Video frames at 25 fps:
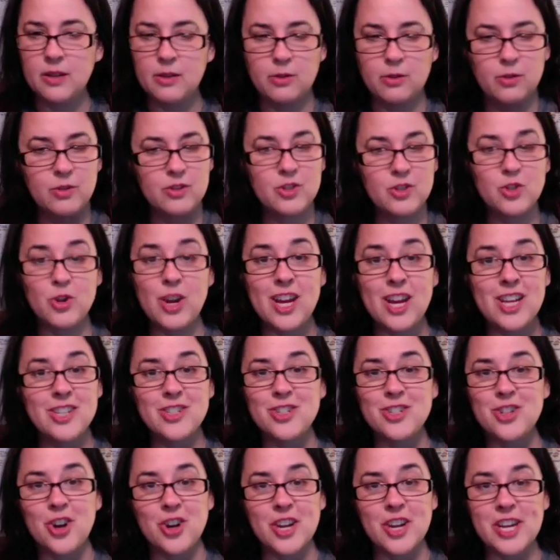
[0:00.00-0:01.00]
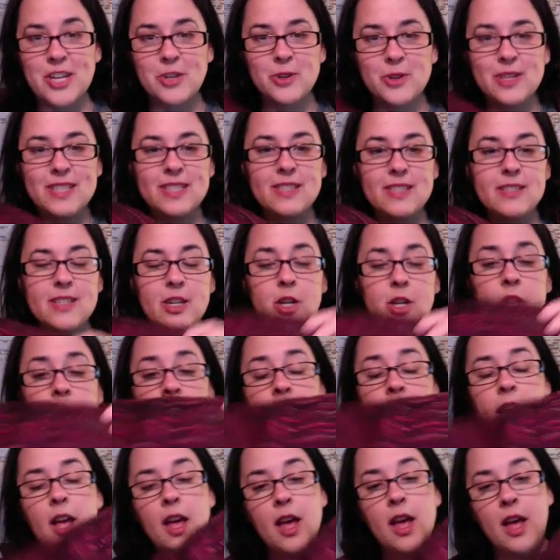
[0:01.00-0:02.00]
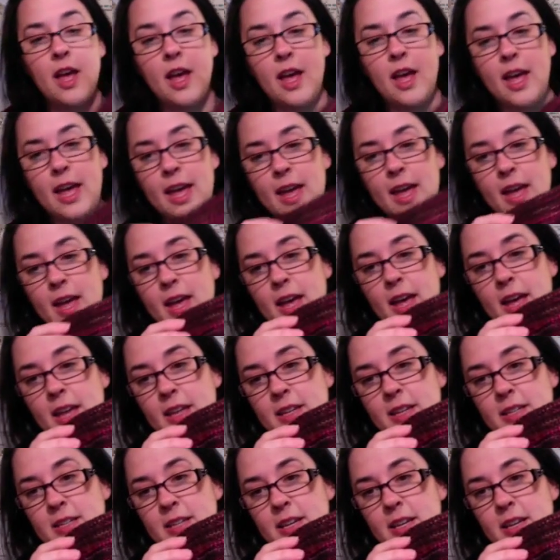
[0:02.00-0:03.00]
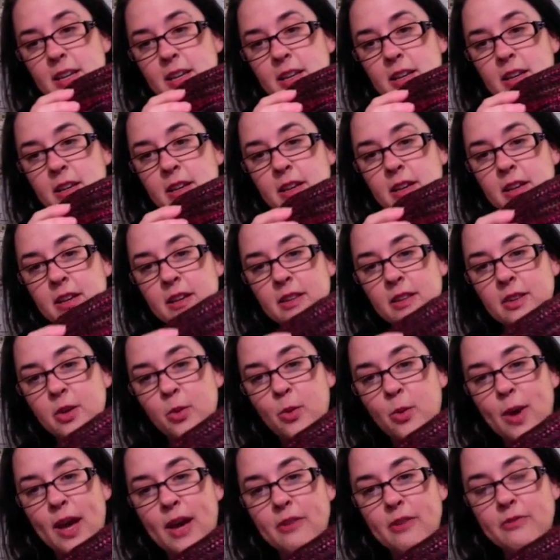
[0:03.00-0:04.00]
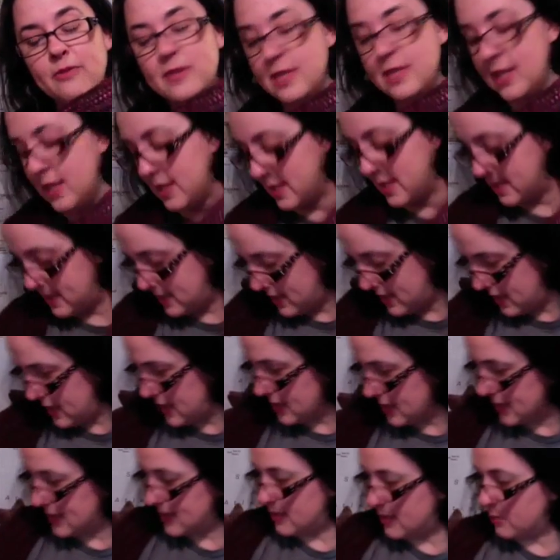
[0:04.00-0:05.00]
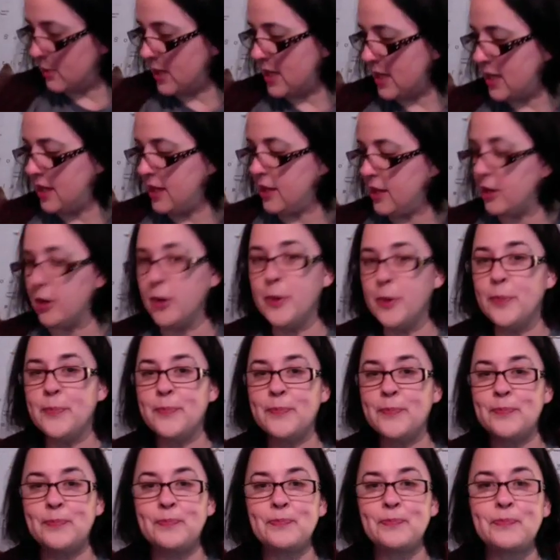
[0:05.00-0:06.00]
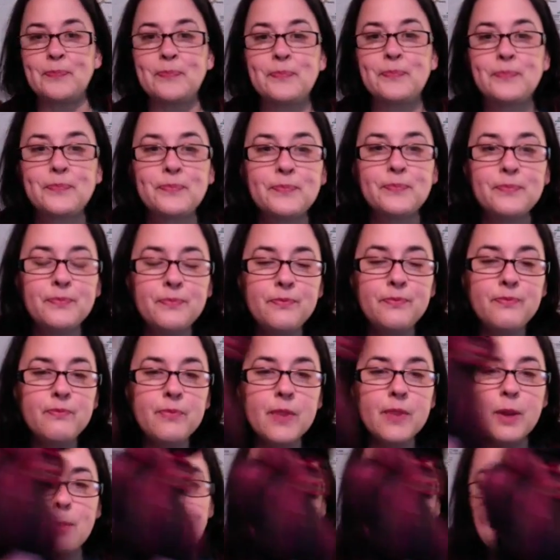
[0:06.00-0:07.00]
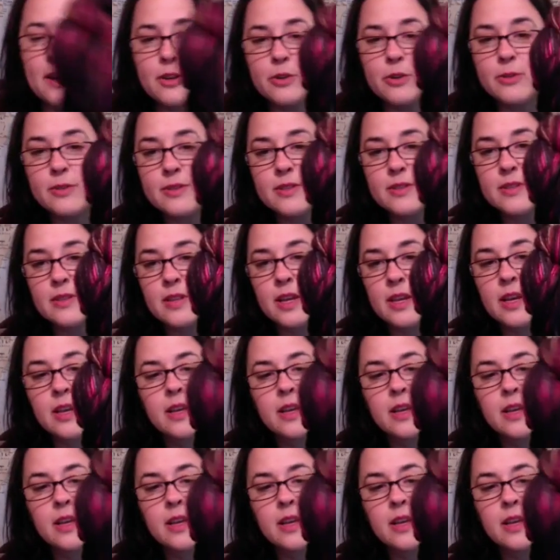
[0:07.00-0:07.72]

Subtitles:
strange doggy noises here. And the weft is this right here, Manos.